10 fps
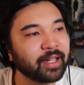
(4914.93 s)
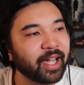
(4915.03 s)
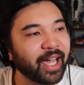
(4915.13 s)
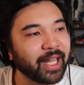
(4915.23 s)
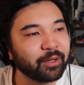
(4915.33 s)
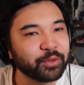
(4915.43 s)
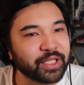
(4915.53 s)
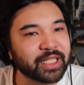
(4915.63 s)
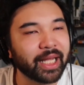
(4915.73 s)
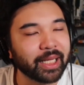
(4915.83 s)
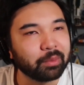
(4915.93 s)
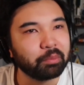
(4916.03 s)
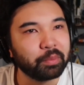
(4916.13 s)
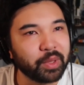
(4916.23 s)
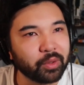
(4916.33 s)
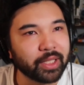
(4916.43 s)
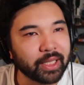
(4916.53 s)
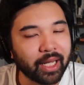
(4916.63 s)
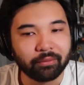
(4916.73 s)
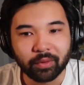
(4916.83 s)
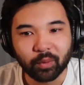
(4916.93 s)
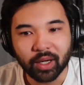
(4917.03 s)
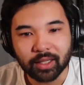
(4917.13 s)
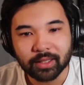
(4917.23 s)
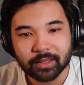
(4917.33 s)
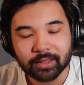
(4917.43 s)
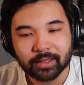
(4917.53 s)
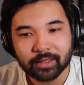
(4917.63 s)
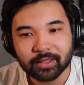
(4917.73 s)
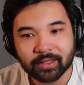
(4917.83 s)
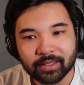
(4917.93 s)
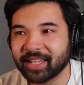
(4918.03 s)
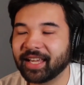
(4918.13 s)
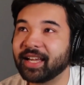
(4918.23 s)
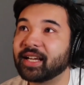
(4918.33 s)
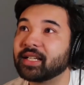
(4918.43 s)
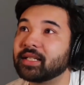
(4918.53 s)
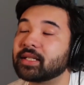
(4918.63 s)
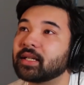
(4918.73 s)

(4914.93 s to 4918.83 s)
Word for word: And it was just like beauty everywhere. And,